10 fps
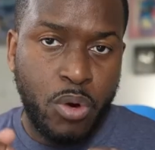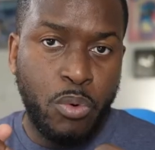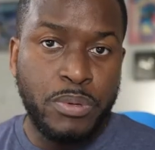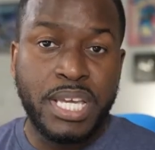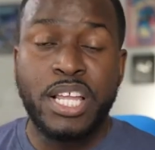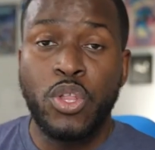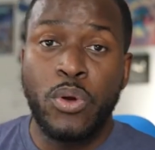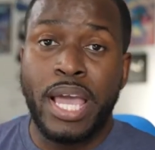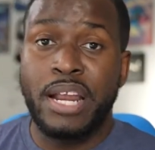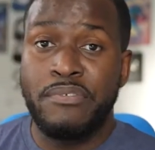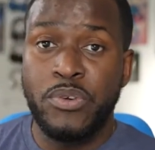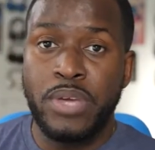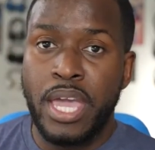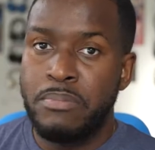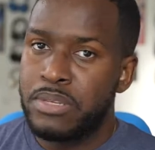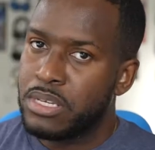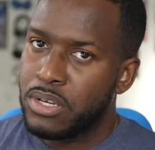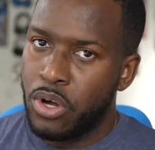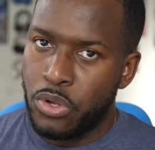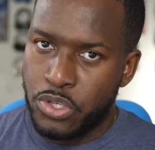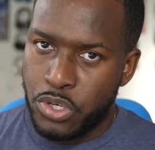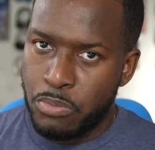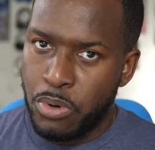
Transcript: we'll be taking a look at a few games, Call of Duty